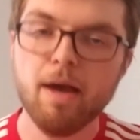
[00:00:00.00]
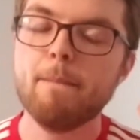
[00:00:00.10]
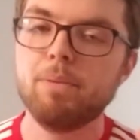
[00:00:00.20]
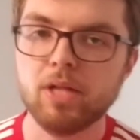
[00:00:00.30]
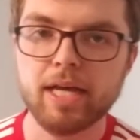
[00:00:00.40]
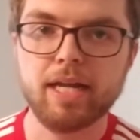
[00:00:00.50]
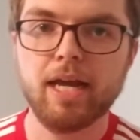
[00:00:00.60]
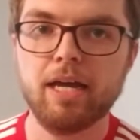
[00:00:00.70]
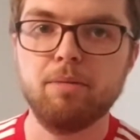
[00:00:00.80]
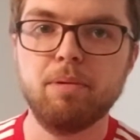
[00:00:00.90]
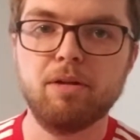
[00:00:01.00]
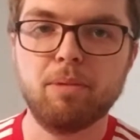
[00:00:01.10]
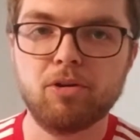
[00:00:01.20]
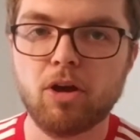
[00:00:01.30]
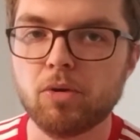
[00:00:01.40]
plan ahead a bit
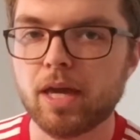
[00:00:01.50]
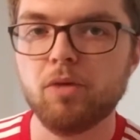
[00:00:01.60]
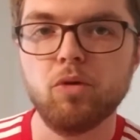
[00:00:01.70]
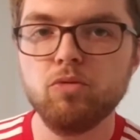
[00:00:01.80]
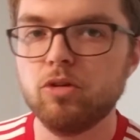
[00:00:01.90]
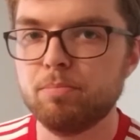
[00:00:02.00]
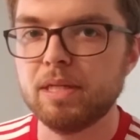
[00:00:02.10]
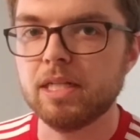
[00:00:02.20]
about, okay, what will it be